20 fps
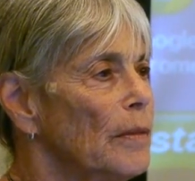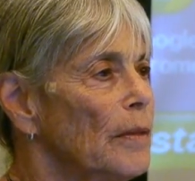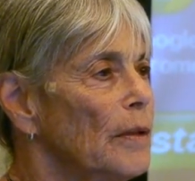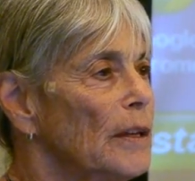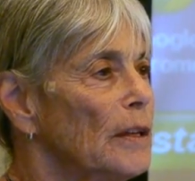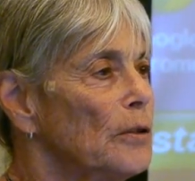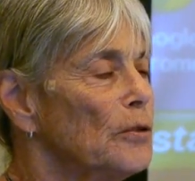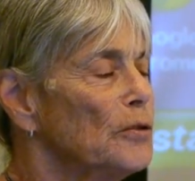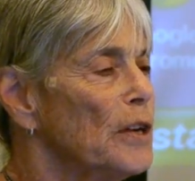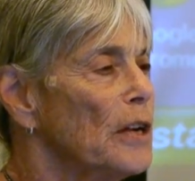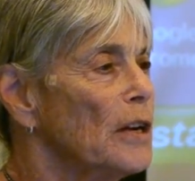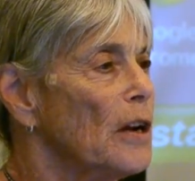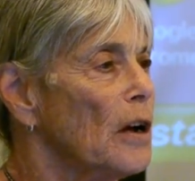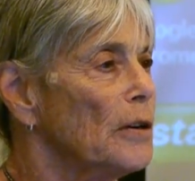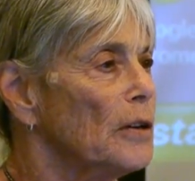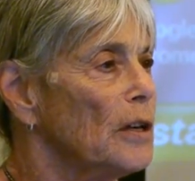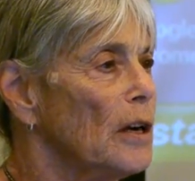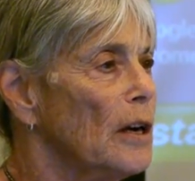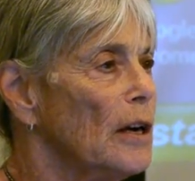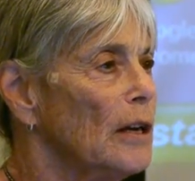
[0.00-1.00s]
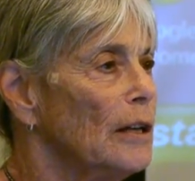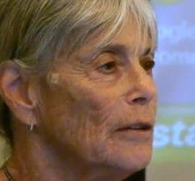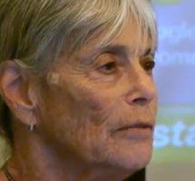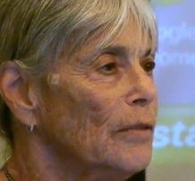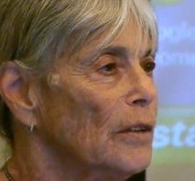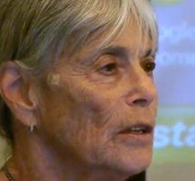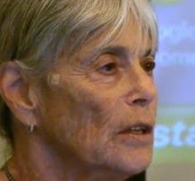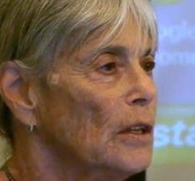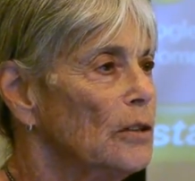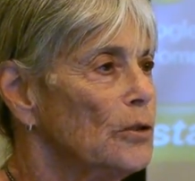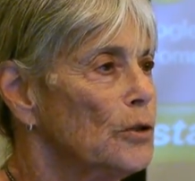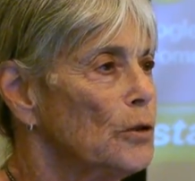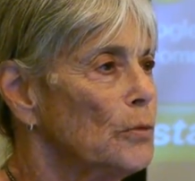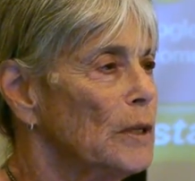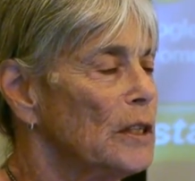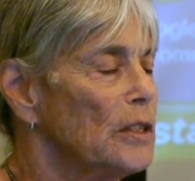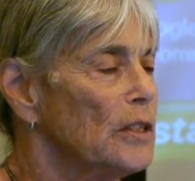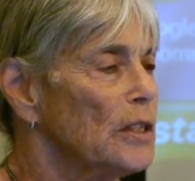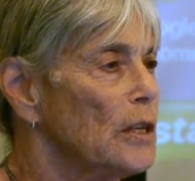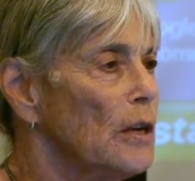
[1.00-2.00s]
the Internet Archive 2
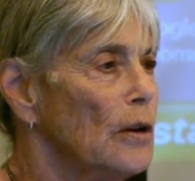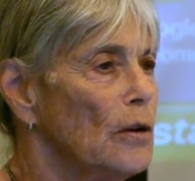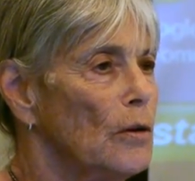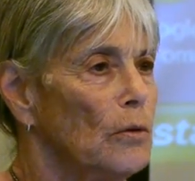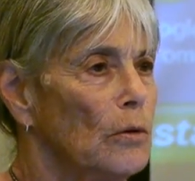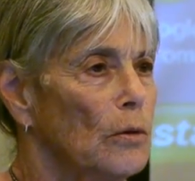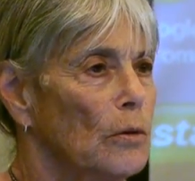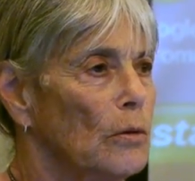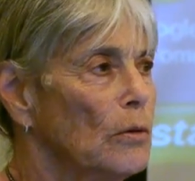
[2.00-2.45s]
weeks ago?